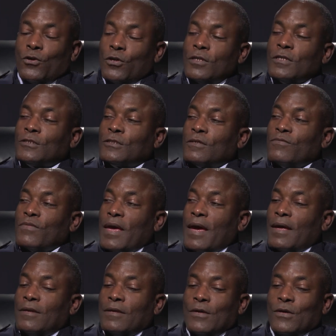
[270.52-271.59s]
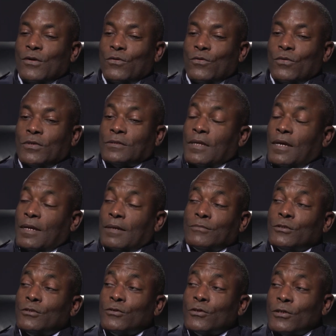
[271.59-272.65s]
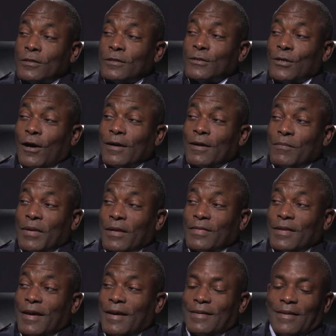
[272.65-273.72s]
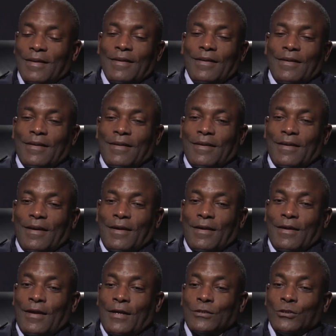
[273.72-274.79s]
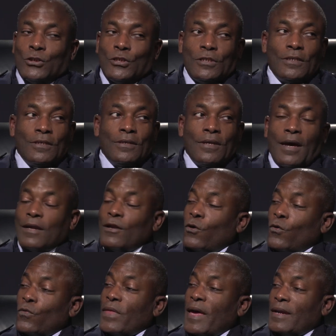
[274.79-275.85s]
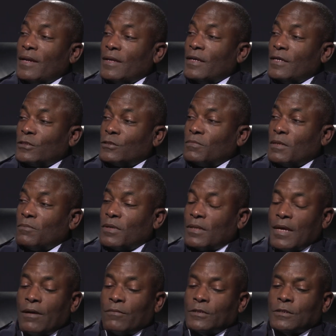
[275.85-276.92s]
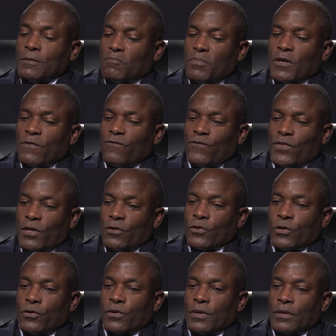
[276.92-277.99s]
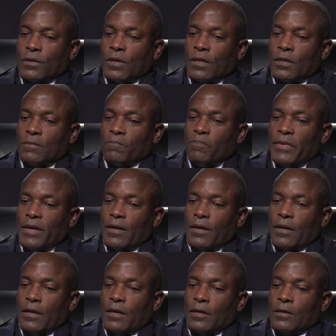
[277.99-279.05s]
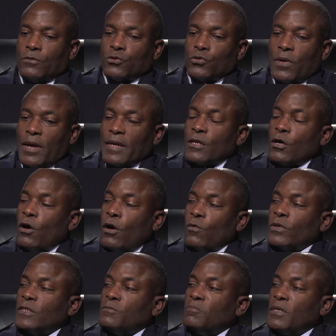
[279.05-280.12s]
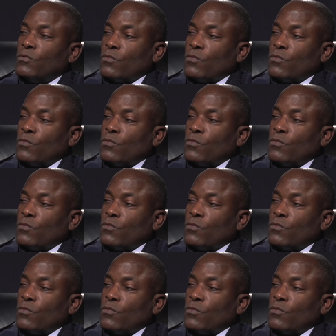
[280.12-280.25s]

goodness of that was that I'm still here to talk about that. And she did not hold that against me. But that was a big failure in trying to always be